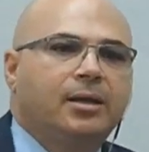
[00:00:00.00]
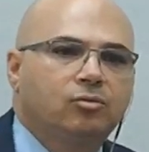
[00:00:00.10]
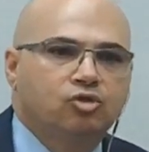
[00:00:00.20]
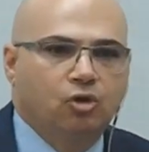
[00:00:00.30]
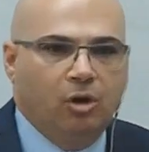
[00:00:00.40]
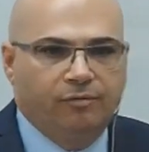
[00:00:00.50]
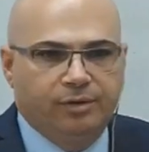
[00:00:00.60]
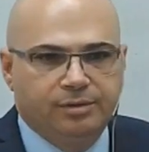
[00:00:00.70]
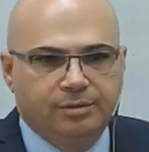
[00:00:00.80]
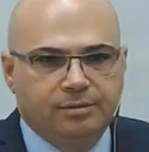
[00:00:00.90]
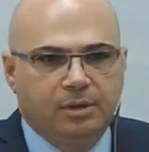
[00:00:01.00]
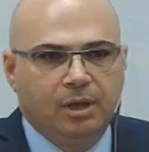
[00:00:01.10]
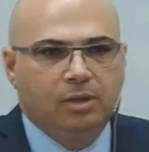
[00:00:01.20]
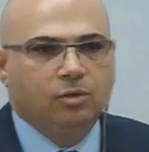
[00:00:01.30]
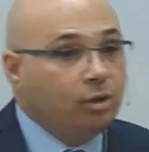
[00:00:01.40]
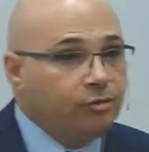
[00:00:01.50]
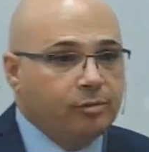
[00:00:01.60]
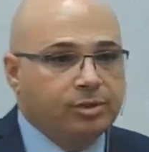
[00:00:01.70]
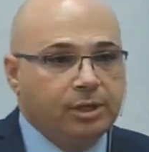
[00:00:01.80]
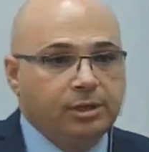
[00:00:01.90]
We're going to do things that
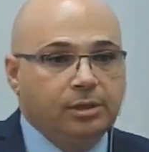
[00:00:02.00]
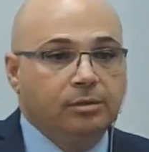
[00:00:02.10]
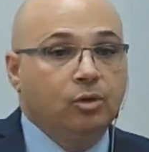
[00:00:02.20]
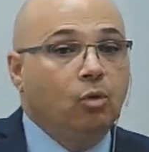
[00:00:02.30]
attract the youth.